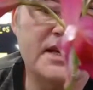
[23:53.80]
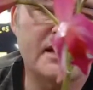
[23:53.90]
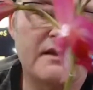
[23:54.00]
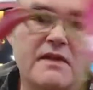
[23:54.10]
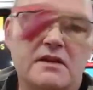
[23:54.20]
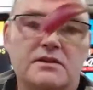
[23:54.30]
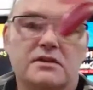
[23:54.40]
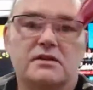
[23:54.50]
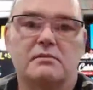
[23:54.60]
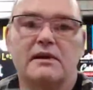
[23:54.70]
here, and then
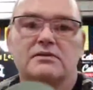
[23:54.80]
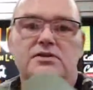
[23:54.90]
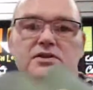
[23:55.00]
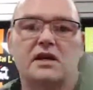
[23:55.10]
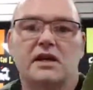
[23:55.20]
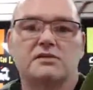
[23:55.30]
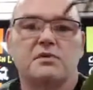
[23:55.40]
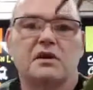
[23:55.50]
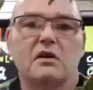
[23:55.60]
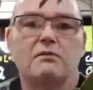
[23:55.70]
you'll be able to see it next
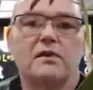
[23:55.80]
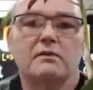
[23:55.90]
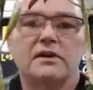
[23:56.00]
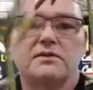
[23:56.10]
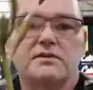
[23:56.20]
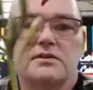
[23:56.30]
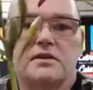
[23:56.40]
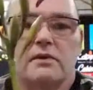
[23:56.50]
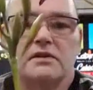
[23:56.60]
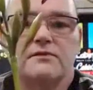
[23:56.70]
week, hopefully, when it's
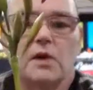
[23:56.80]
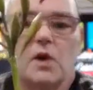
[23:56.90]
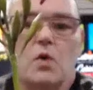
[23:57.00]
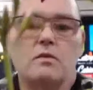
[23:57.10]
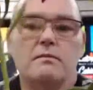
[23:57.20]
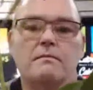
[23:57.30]
fully open.